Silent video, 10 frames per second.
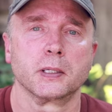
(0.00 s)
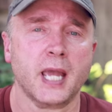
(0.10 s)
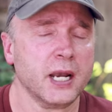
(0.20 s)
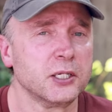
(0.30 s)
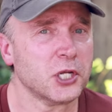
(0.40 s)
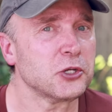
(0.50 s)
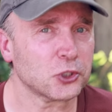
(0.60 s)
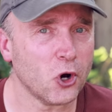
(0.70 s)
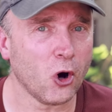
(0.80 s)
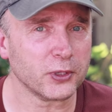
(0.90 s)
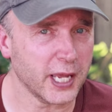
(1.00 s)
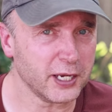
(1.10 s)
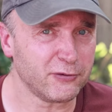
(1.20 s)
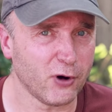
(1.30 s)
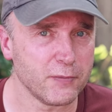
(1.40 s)
Canon does call the
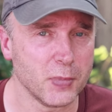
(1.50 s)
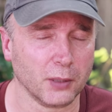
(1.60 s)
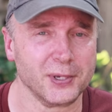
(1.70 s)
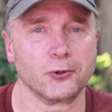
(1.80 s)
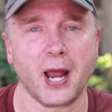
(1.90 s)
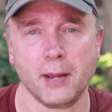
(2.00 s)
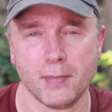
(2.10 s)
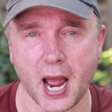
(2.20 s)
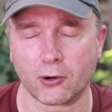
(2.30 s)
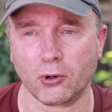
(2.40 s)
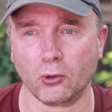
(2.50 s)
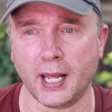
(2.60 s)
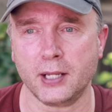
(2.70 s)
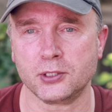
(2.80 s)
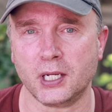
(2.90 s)
85mm a macro
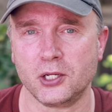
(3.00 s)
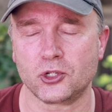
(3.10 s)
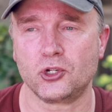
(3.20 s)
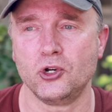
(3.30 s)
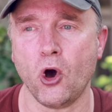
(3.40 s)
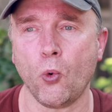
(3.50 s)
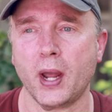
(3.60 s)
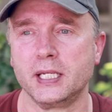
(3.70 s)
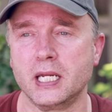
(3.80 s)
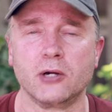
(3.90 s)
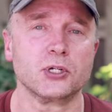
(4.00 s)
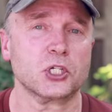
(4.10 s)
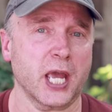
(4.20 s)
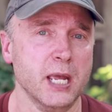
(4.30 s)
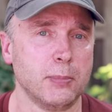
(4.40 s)
lens, and it's no way near as
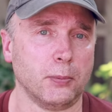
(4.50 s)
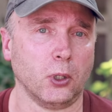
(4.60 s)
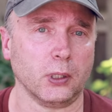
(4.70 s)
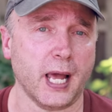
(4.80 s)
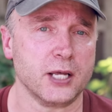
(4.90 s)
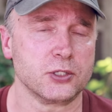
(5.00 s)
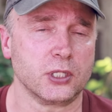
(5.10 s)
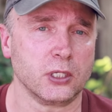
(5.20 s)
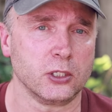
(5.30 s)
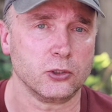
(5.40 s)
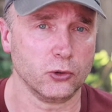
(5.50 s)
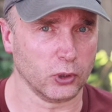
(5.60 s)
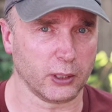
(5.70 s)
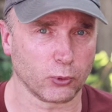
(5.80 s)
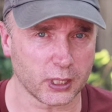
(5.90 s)
capable as the
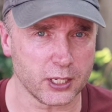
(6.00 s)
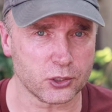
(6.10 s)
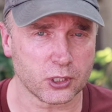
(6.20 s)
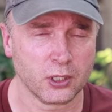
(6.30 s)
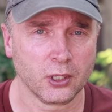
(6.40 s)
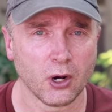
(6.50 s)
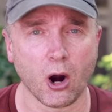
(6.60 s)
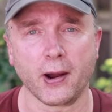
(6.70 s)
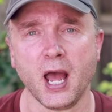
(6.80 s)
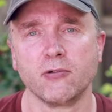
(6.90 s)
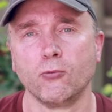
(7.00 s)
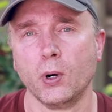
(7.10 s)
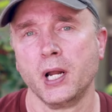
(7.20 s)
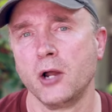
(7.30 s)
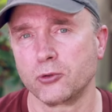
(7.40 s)
newly released RF
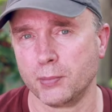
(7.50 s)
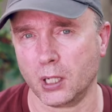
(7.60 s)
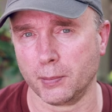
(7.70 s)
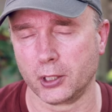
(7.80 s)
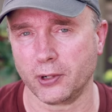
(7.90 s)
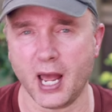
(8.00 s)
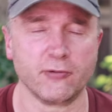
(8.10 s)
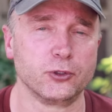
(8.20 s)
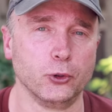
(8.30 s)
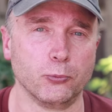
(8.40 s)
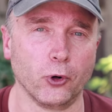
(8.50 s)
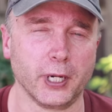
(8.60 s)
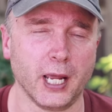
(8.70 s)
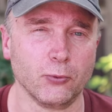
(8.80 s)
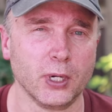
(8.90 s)
100mm
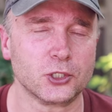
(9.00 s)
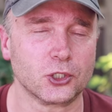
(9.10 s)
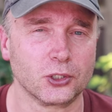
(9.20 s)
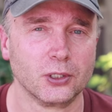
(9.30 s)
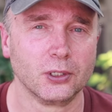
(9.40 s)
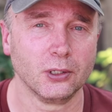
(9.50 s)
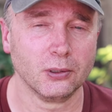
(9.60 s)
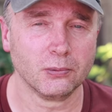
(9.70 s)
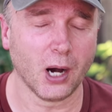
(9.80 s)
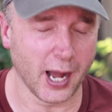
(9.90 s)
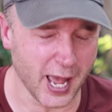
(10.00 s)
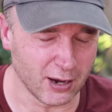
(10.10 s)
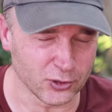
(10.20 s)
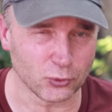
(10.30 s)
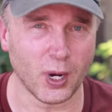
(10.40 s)
f2.8, which I
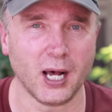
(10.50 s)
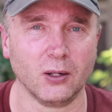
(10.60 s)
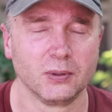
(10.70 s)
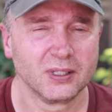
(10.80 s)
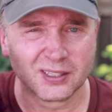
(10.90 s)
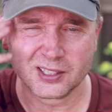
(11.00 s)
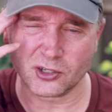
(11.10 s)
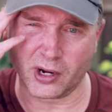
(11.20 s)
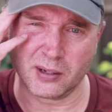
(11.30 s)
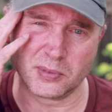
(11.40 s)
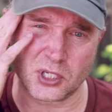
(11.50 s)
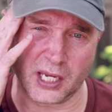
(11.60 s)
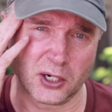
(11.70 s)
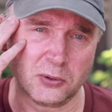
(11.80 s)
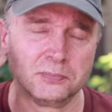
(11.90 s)
have as well. Sorry,
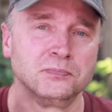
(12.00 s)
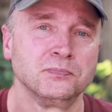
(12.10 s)
mosquito.